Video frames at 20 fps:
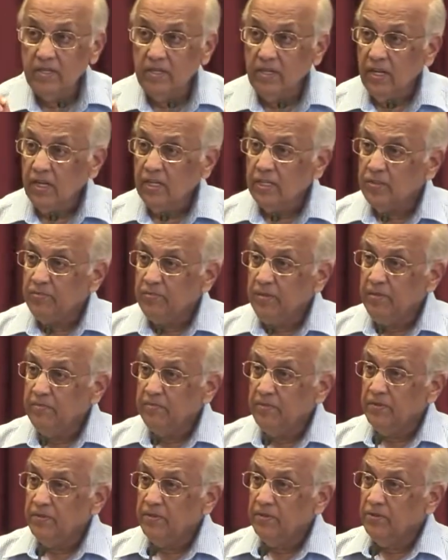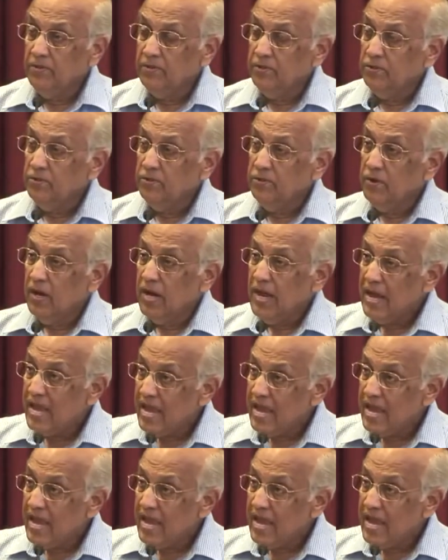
teach people to do